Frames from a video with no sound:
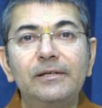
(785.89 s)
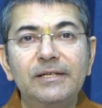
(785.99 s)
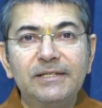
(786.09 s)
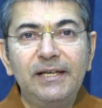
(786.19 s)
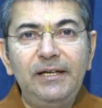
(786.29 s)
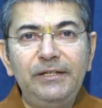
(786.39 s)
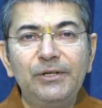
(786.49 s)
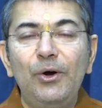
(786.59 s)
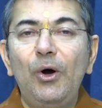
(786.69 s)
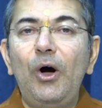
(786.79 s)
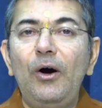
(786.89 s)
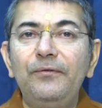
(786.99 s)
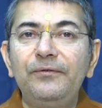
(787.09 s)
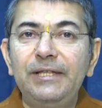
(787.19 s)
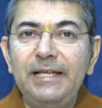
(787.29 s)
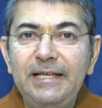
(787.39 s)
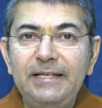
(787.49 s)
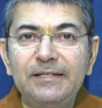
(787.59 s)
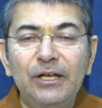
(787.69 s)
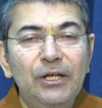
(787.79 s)
result of
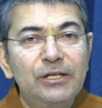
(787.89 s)
these